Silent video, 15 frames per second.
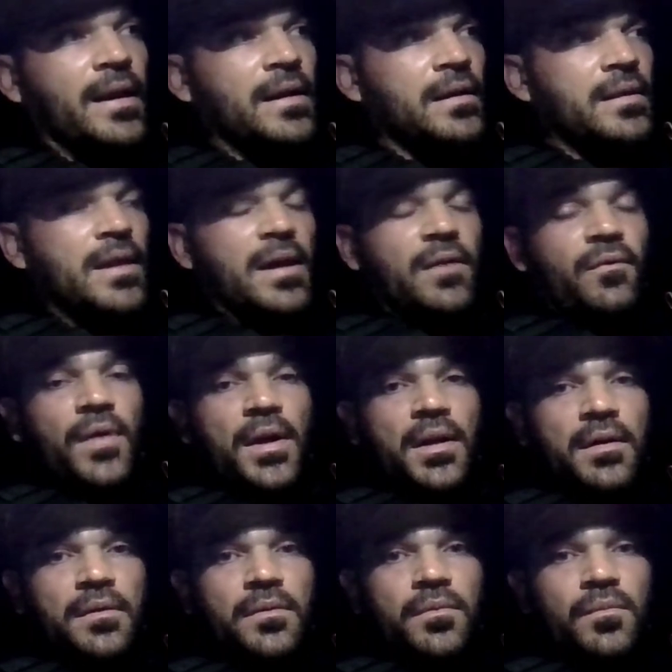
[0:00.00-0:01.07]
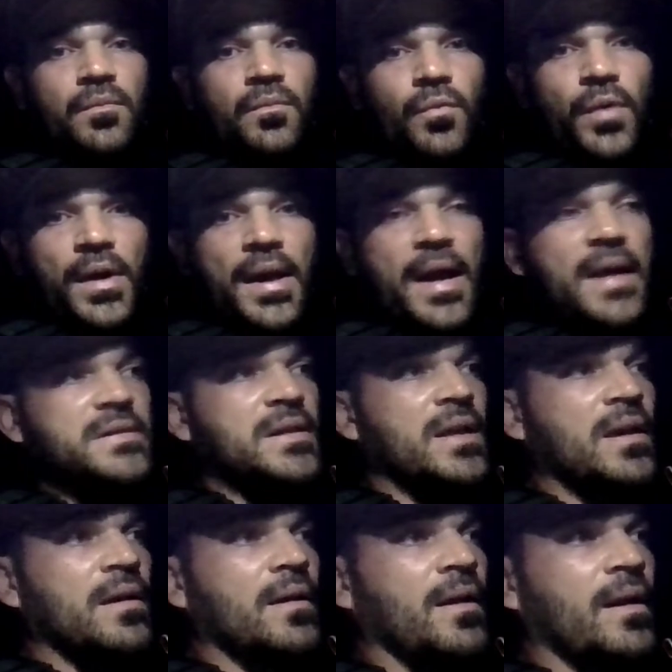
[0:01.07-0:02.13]
end of that event, we ask
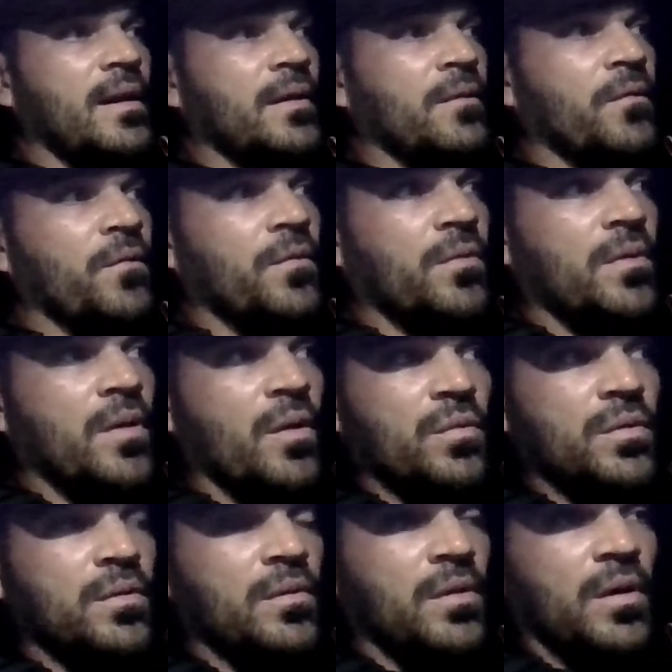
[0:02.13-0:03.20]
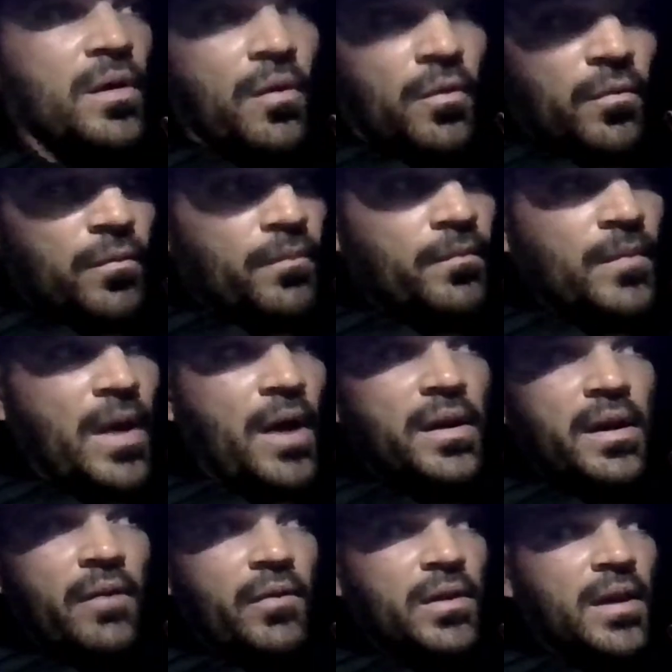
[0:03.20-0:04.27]
if they were, how did
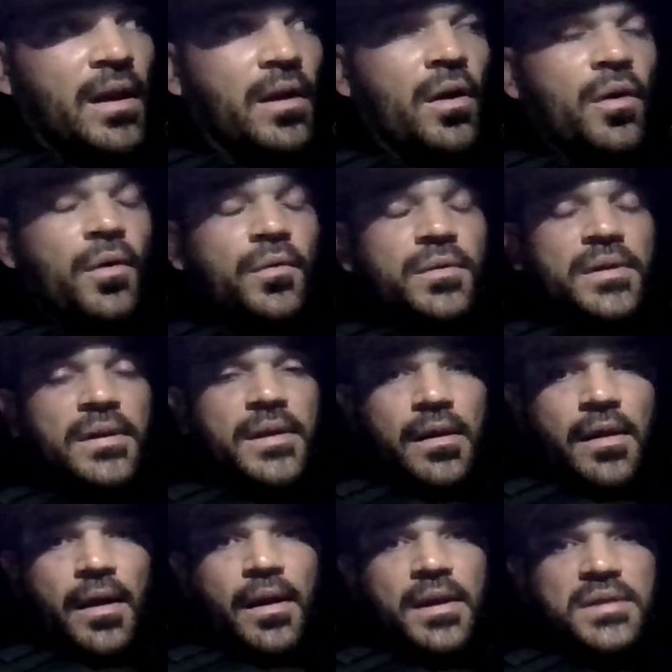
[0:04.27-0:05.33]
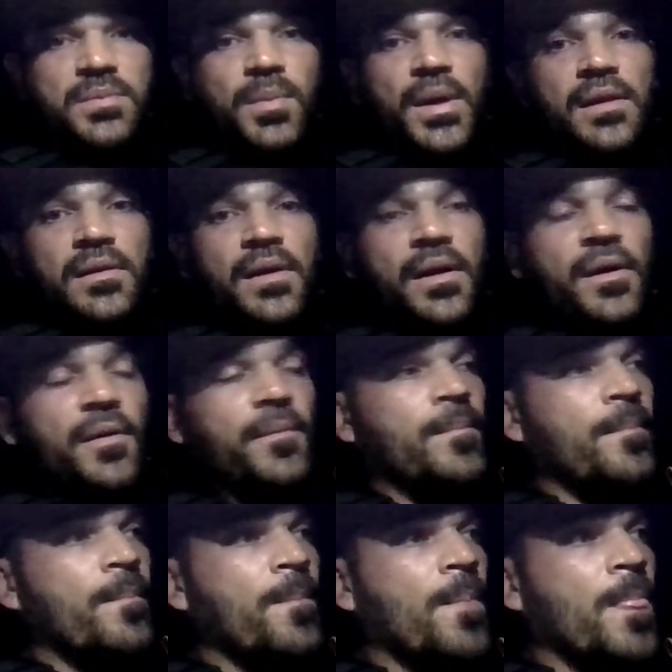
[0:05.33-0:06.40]
everything go? Did they like us being there?
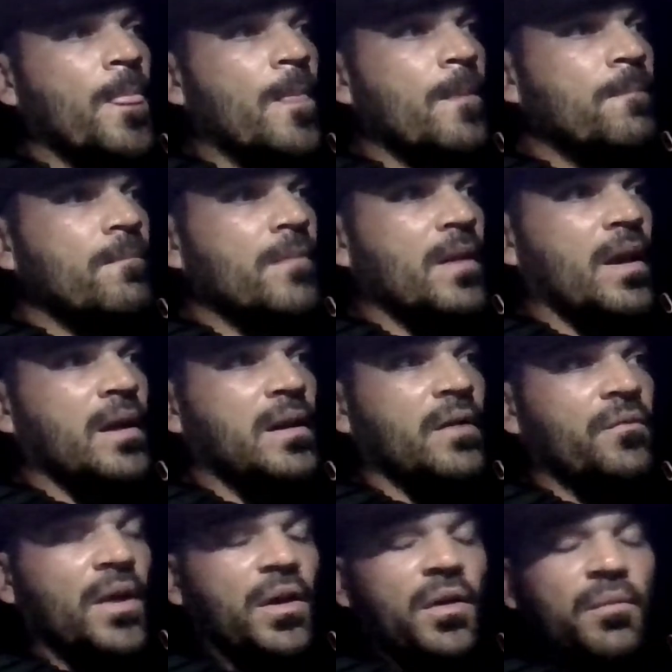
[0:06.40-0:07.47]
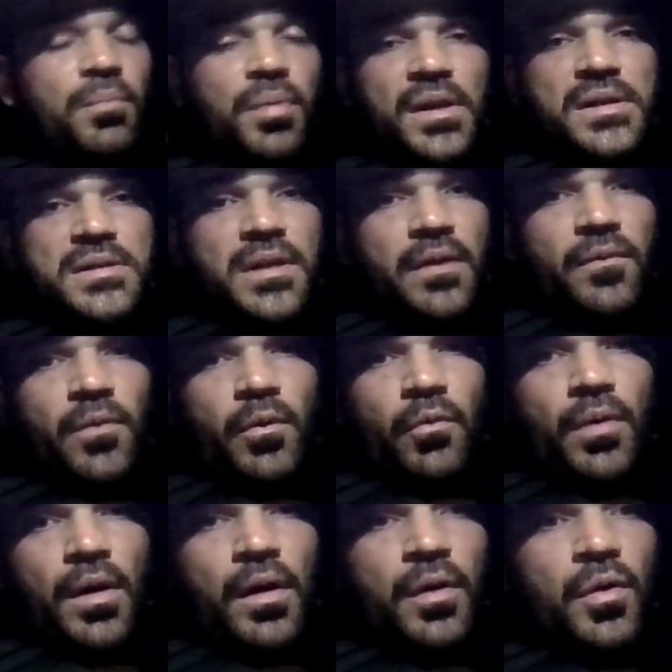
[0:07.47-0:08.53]
And if they could please leave
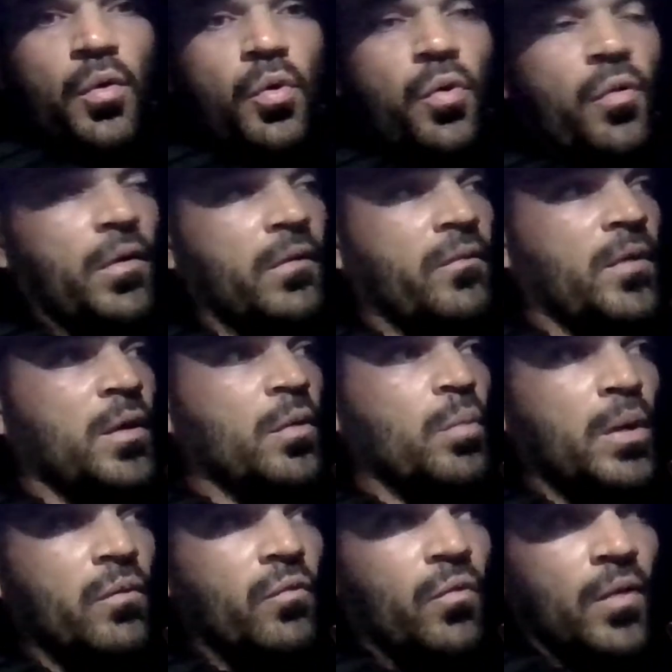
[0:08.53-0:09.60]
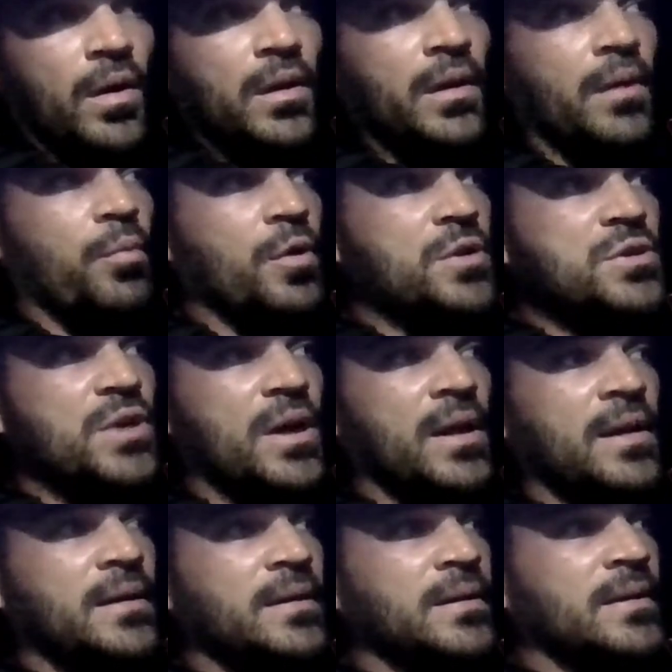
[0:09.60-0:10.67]
a Google review, we'd really appreciate
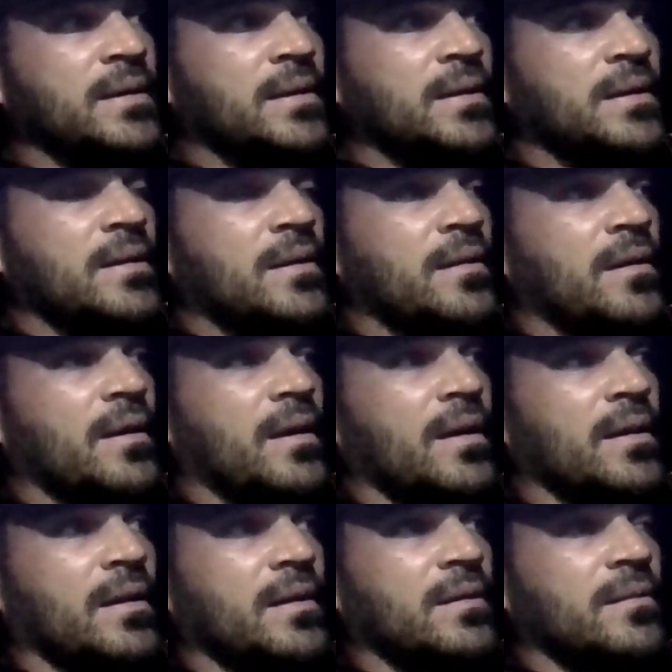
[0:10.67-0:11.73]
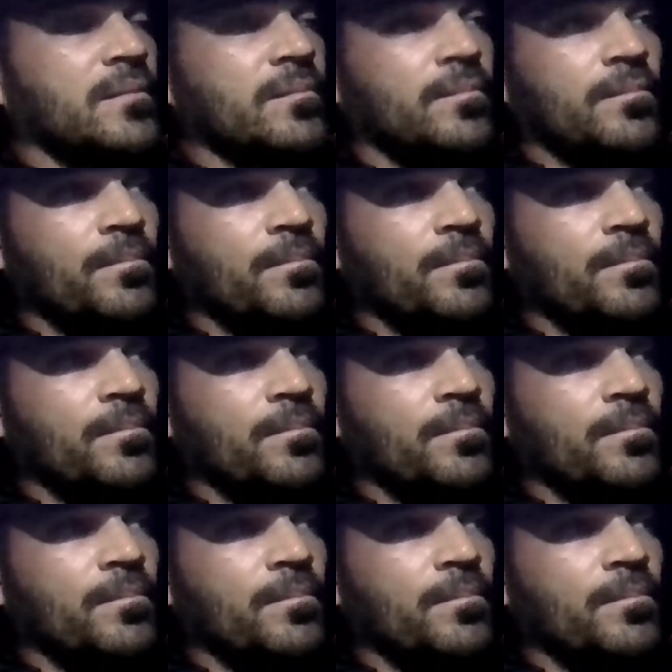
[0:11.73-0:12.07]
it. And